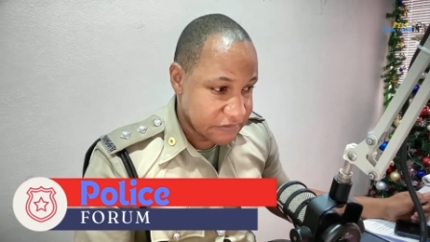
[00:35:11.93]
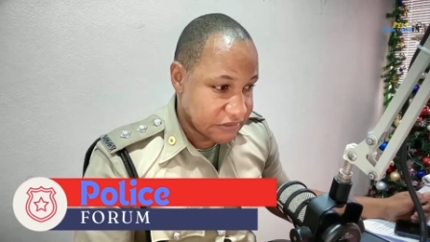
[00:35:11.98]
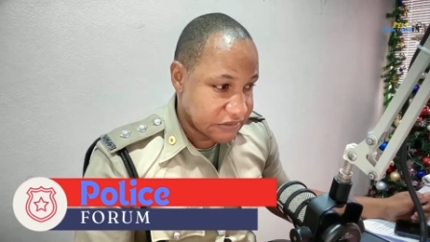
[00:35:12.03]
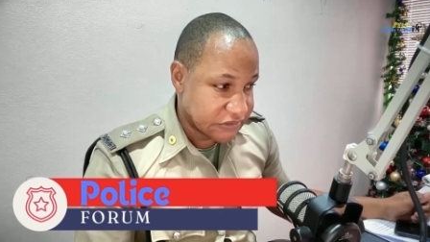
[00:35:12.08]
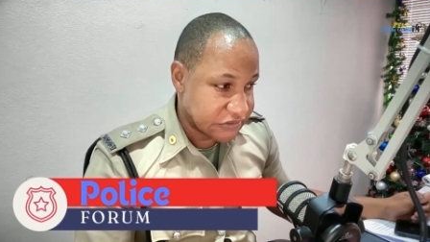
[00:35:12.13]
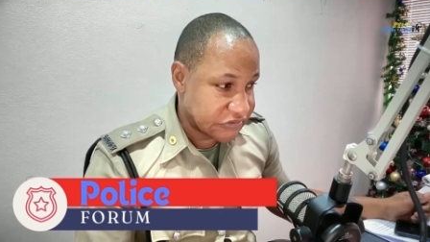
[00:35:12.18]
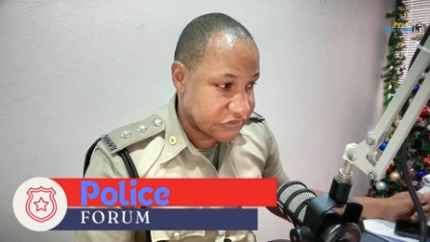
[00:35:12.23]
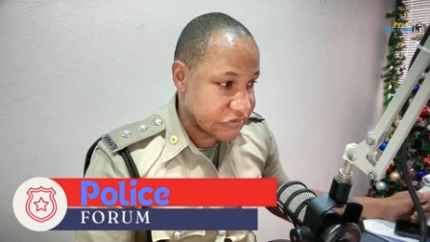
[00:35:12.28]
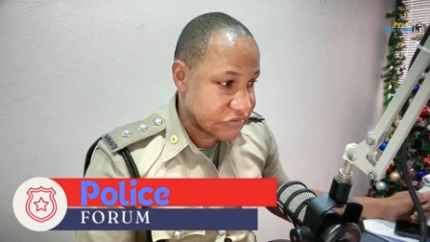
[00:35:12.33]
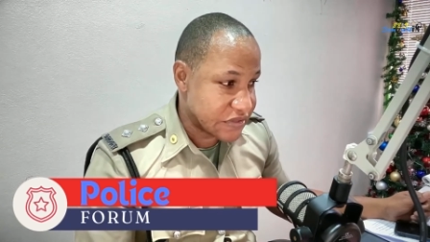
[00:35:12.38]

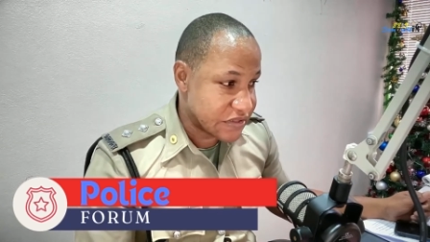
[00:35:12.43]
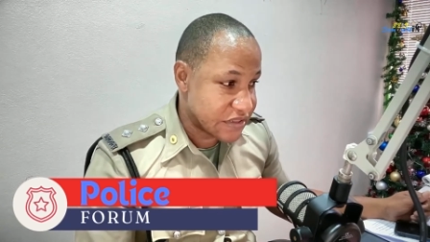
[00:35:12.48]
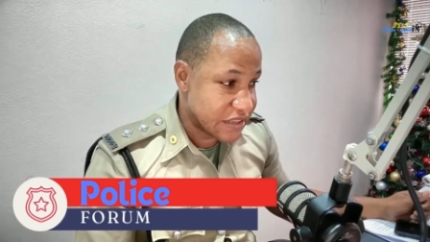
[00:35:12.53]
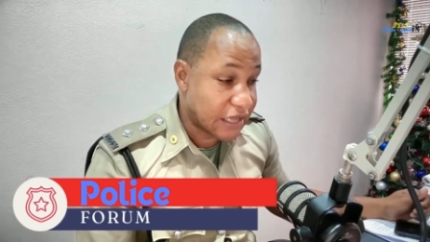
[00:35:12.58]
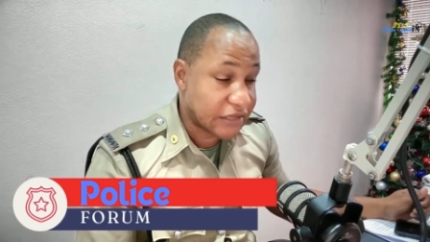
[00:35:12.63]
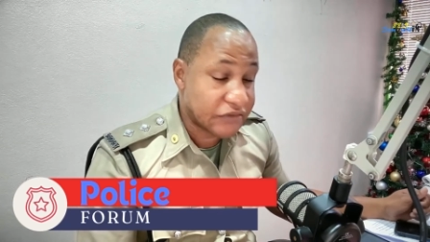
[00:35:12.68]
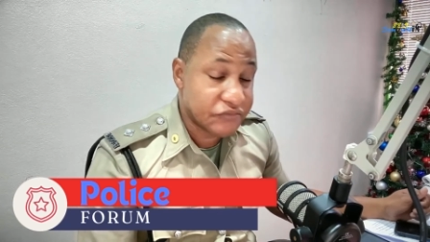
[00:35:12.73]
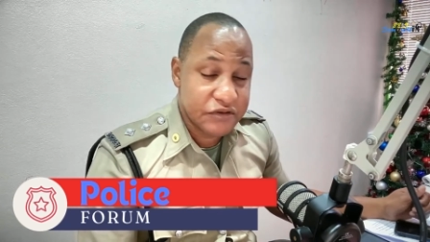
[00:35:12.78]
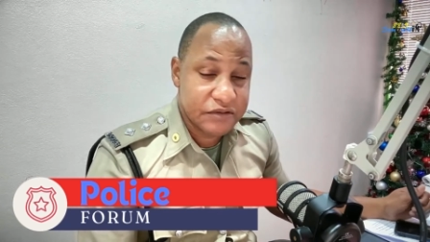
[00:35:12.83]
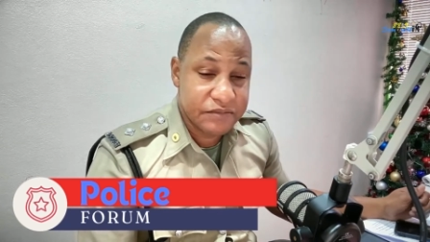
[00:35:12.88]
So
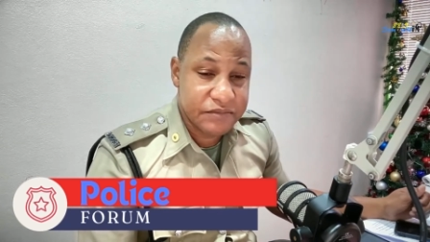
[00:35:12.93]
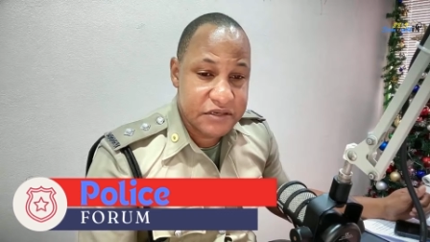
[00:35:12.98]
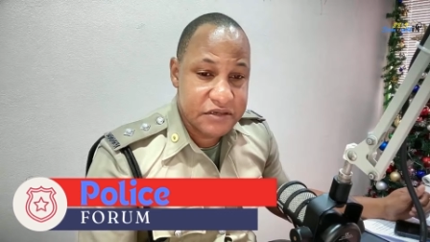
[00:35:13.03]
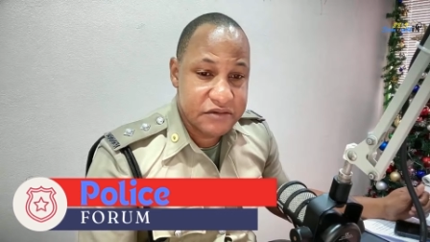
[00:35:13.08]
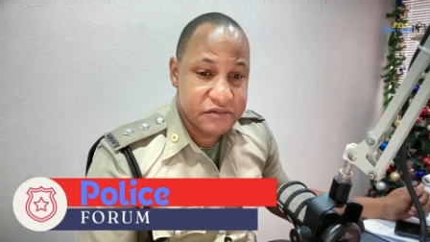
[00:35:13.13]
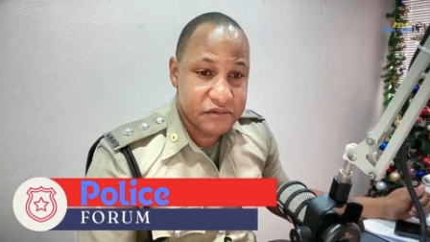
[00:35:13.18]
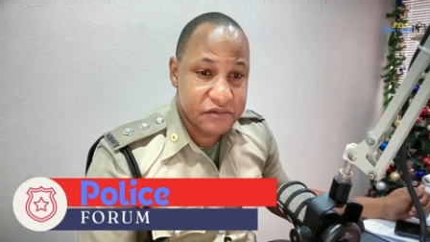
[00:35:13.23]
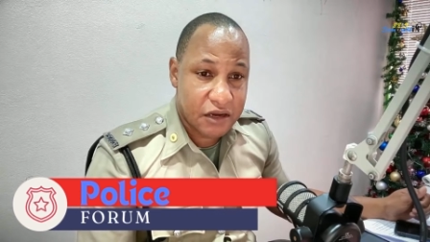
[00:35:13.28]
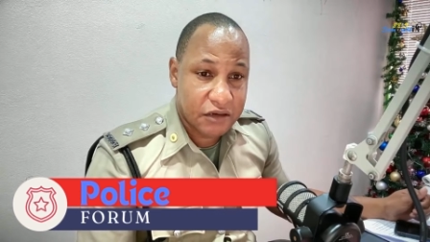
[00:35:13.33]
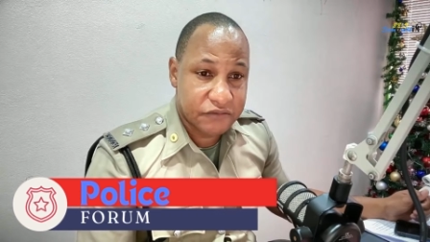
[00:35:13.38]
that will be the
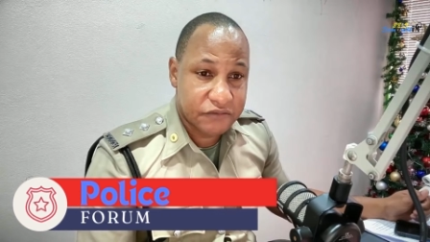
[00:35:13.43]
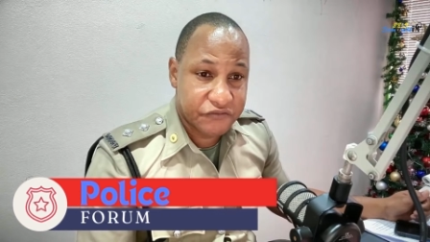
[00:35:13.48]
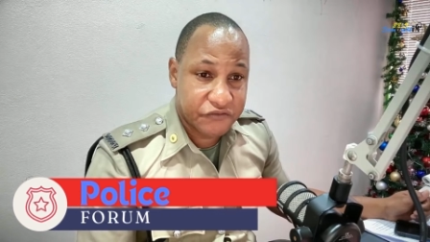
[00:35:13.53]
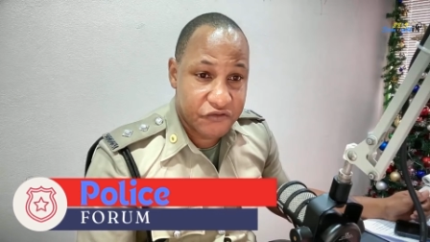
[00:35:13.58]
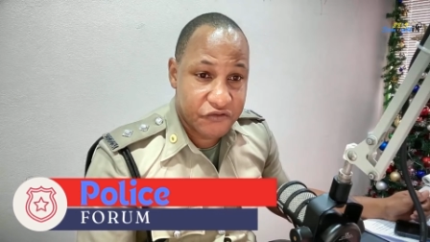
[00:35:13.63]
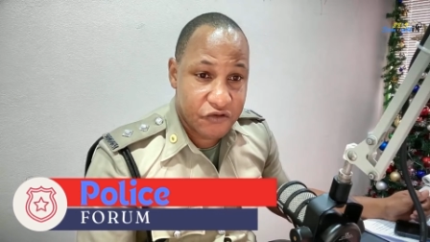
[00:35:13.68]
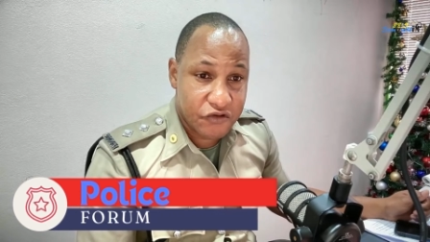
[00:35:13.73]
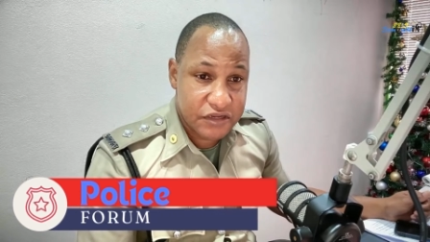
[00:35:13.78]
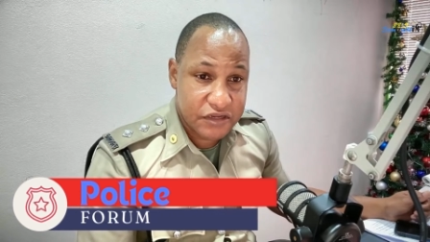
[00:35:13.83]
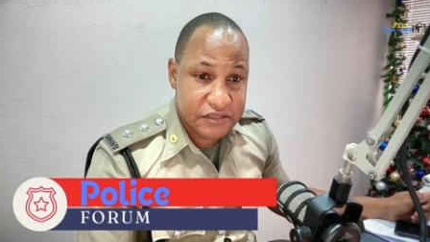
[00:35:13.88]
route
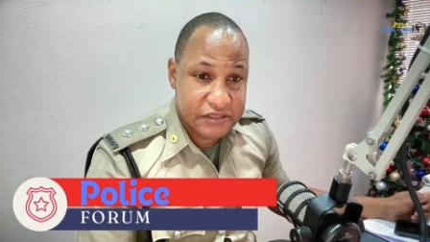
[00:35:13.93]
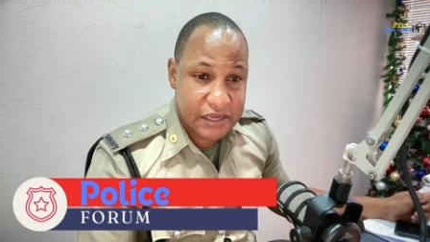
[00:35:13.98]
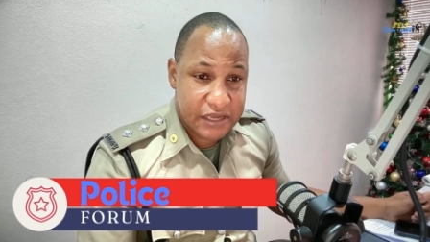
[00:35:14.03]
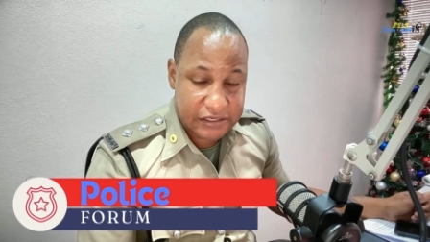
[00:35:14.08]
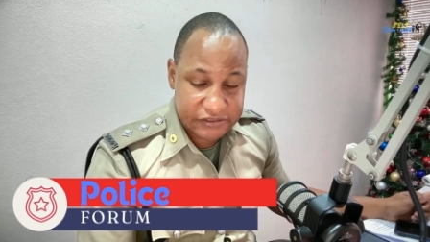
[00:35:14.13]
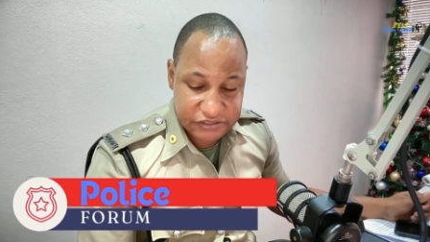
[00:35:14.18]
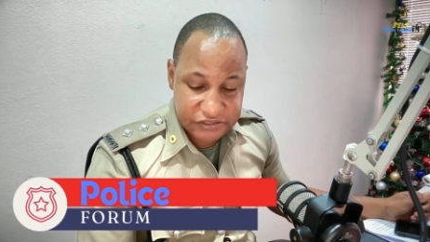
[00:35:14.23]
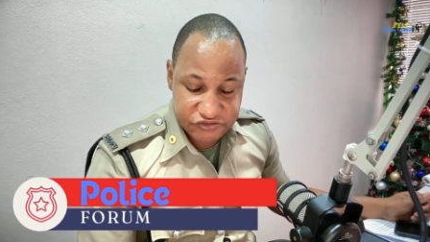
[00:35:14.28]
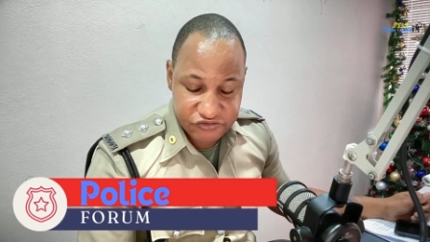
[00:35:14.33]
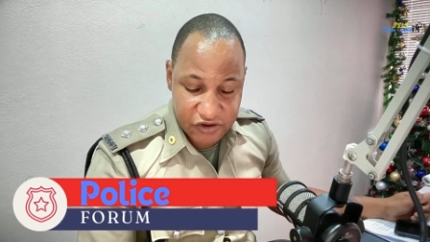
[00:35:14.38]
for the
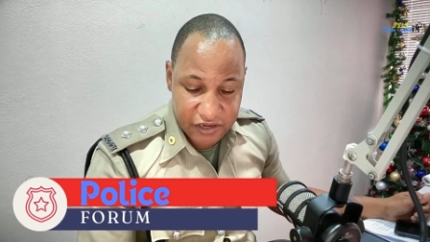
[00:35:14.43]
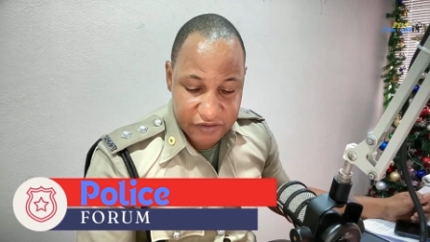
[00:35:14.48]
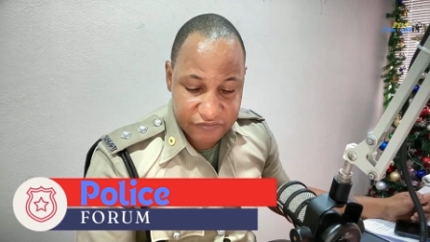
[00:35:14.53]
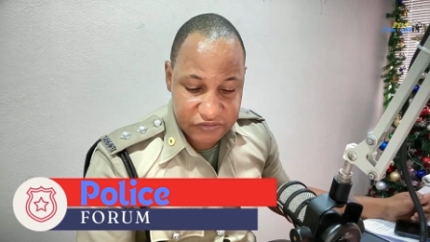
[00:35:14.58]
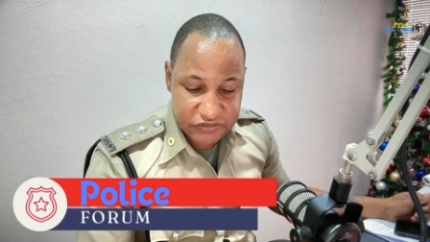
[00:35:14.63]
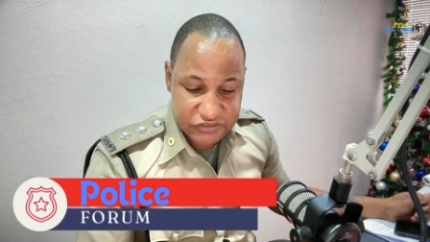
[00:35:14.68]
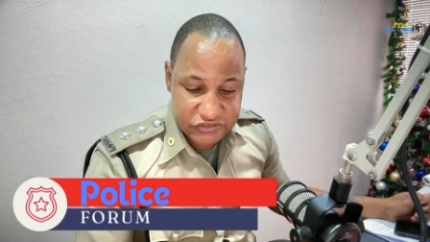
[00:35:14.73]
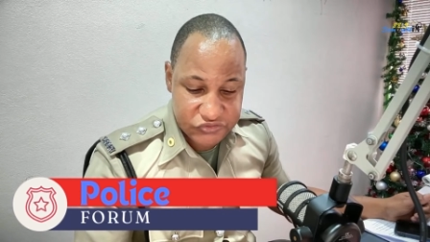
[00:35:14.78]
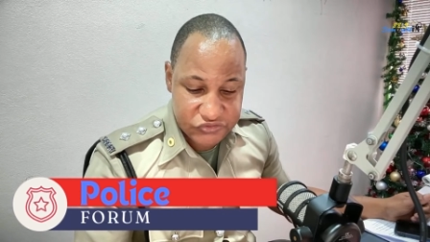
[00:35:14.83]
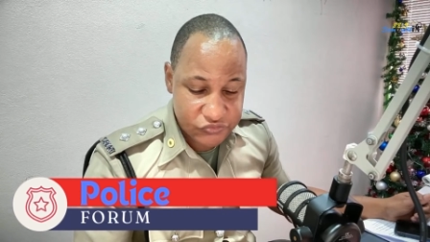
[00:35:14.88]
taxi
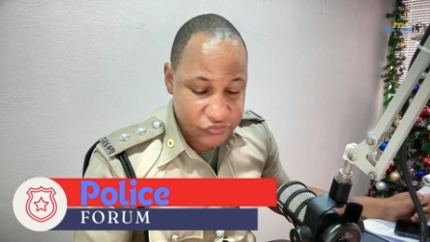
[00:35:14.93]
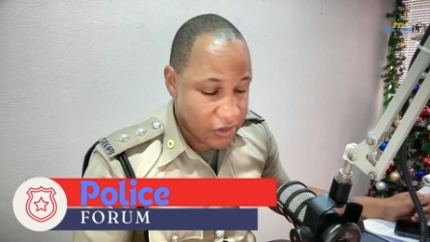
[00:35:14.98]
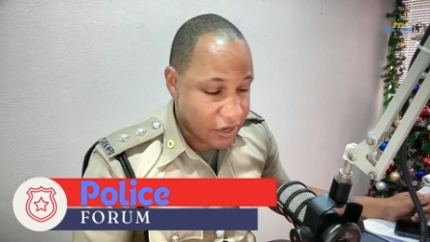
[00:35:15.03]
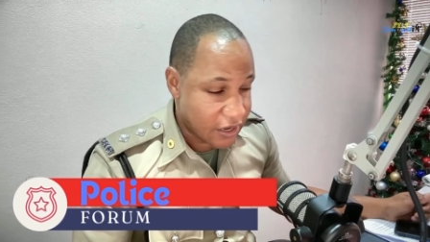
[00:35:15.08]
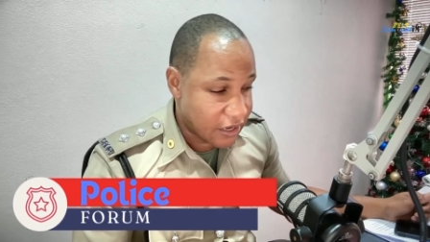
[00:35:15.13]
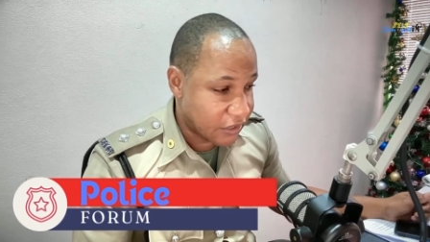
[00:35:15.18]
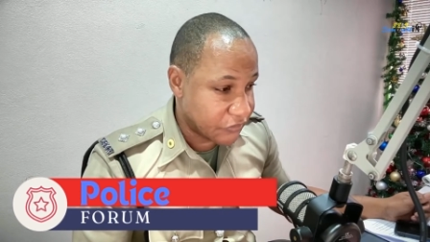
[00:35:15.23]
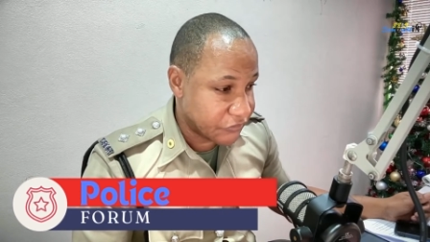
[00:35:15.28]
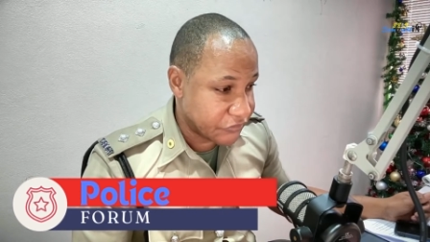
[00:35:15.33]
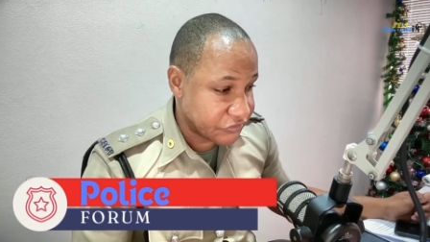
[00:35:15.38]
drivers who
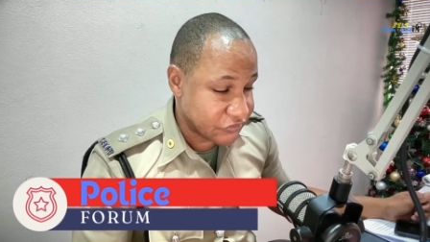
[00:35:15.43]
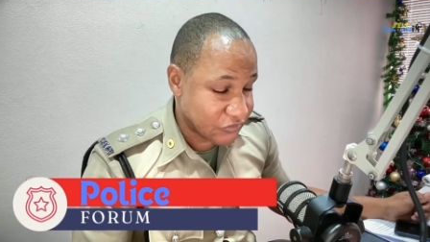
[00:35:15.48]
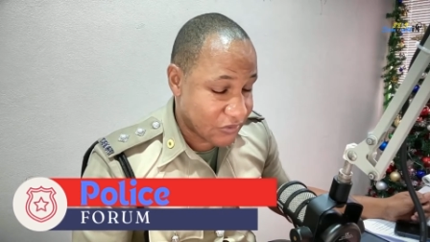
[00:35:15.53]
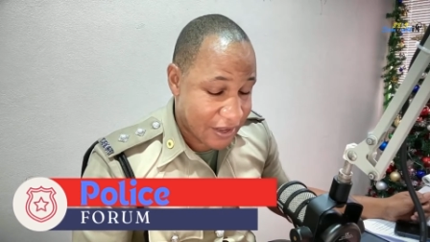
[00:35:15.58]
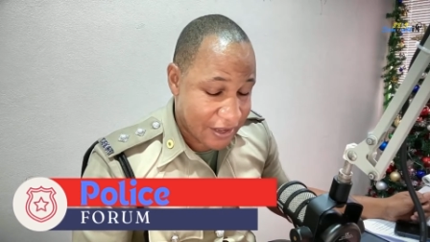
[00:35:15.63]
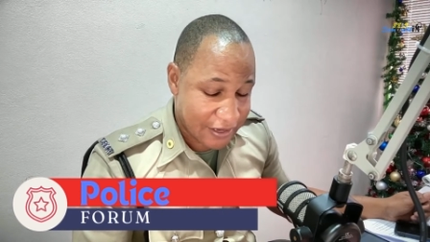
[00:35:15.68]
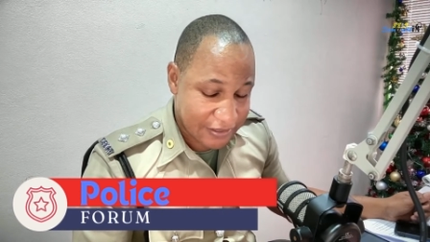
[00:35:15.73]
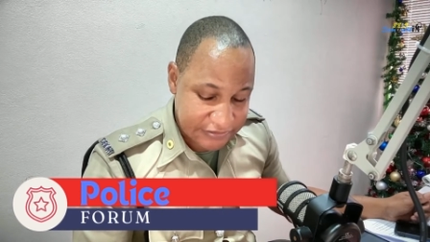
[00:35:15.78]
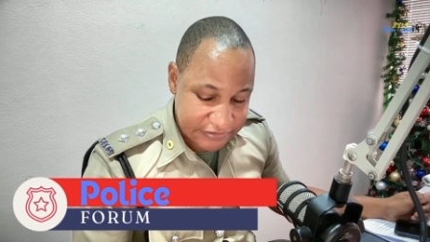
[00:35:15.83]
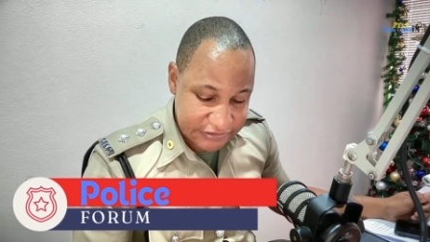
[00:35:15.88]
are going to
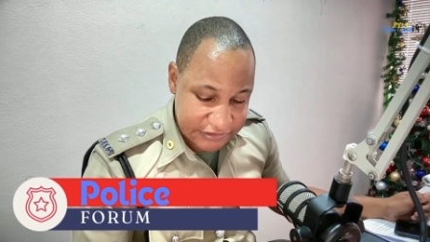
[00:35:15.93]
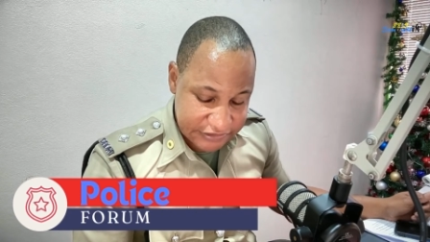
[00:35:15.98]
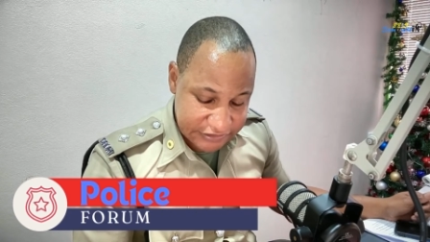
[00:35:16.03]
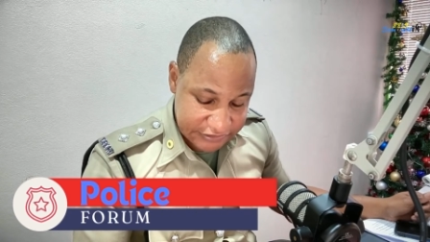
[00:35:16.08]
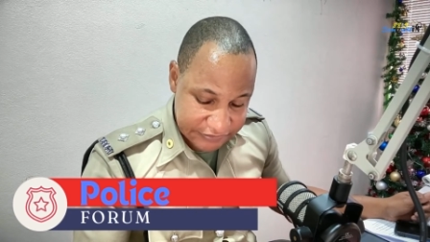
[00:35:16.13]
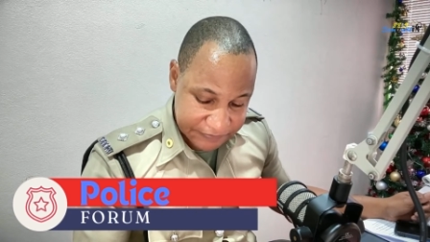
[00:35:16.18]
access